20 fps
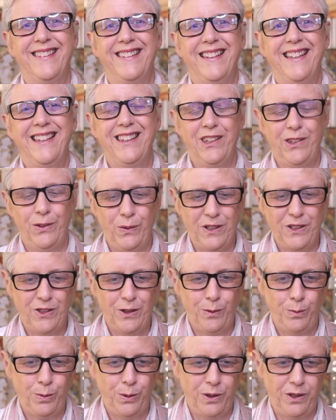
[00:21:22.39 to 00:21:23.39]
That's the way
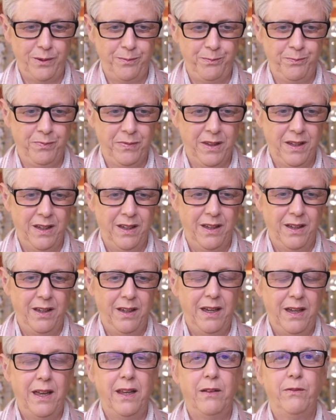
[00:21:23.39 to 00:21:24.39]
she put it.
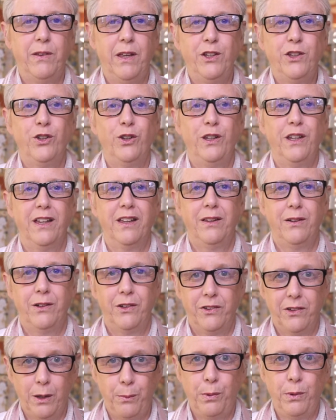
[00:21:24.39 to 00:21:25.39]
And eventually it
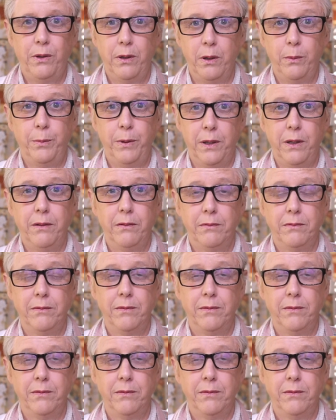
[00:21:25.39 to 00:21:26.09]
clears up a little bit